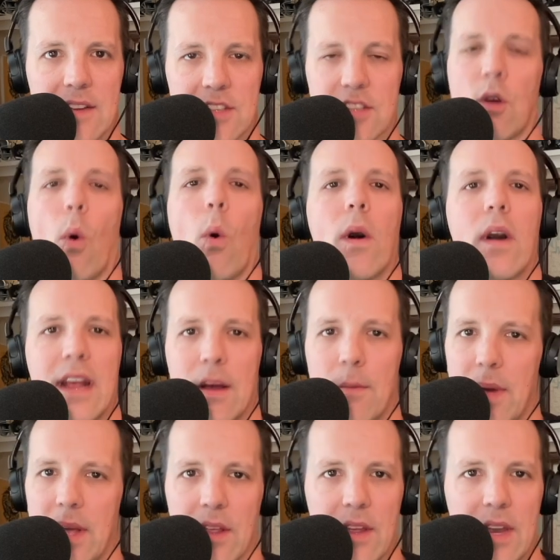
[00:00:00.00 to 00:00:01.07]
scoring
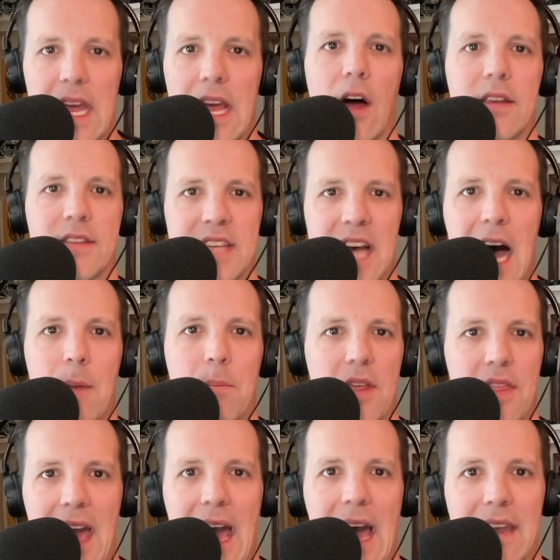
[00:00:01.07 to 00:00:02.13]
ability on top
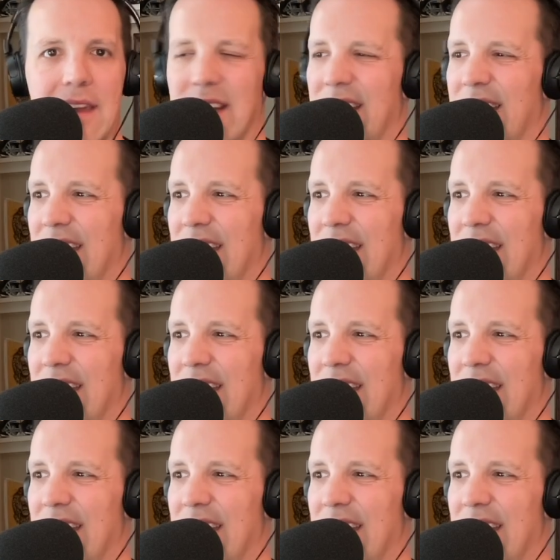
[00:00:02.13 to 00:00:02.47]
of that.